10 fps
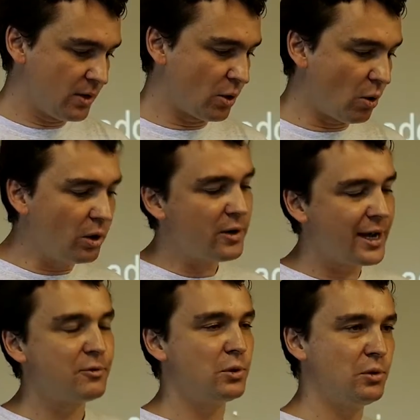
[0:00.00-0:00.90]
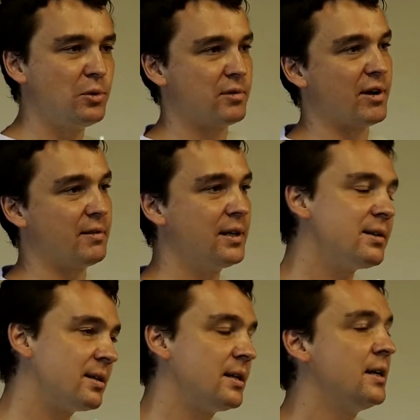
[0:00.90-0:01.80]
So all you have to do is run
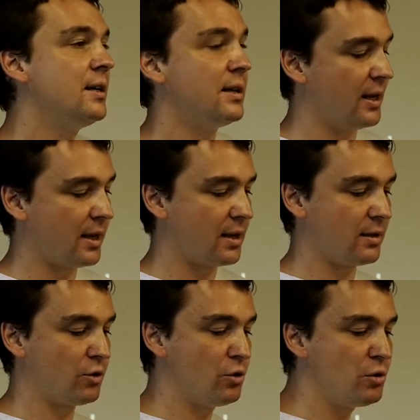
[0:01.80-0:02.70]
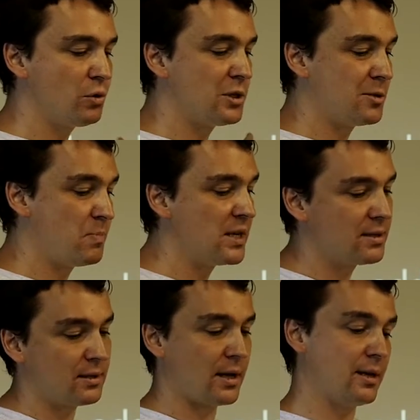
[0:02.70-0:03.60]
this, and Juju
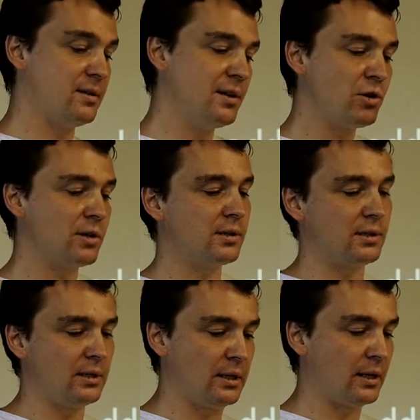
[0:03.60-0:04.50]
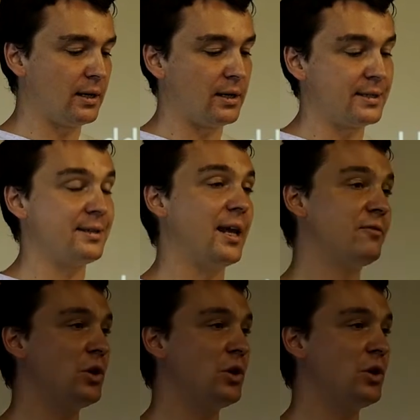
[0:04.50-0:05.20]
spins additional slave